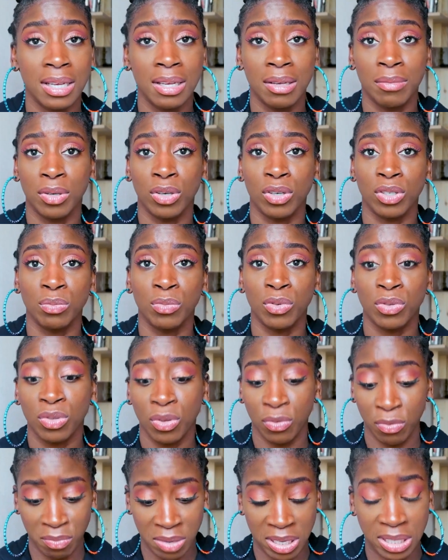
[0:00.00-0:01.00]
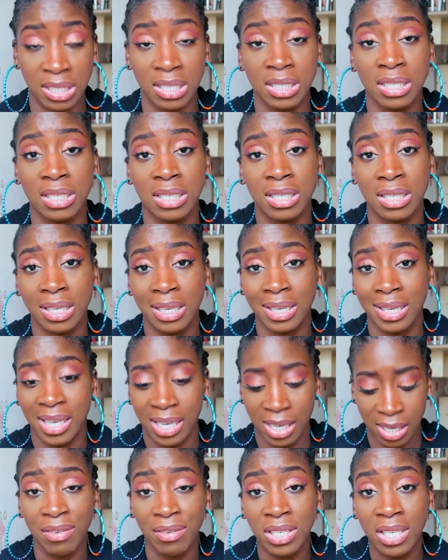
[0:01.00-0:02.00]
Because most of my sisters
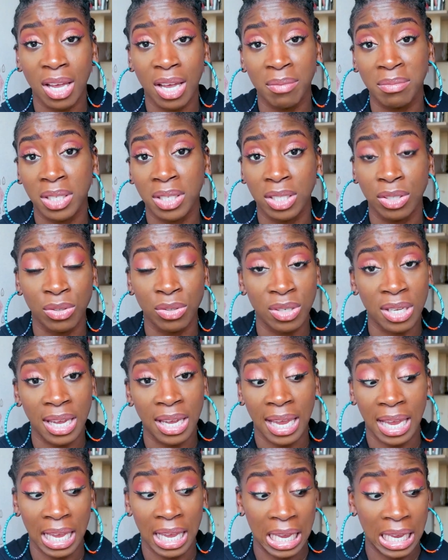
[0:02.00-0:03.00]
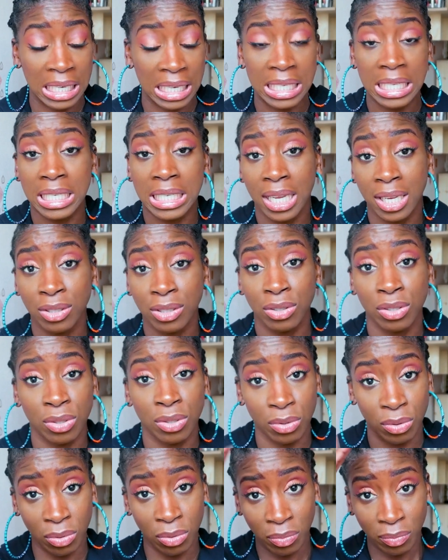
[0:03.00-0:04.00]
here, every time they do their hair, they tend
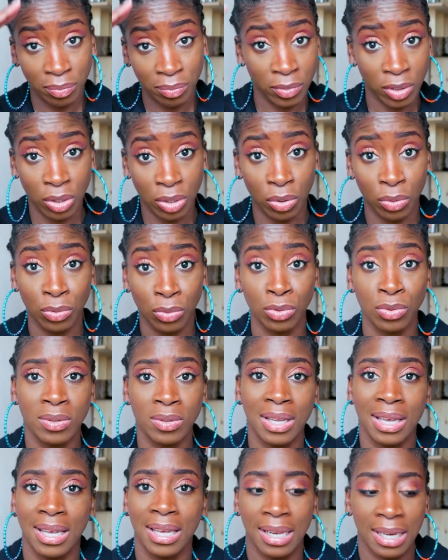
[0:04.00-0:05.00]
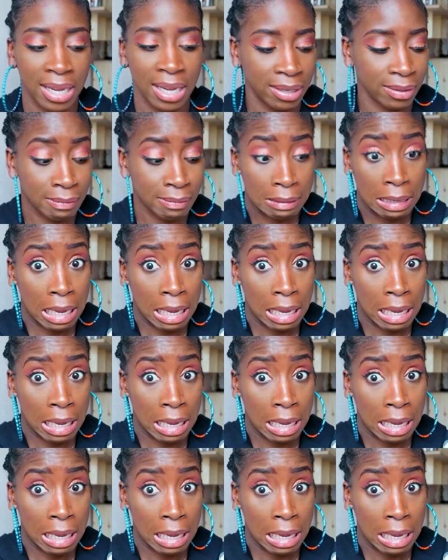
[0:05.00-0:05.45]
to, you know, do the hairline.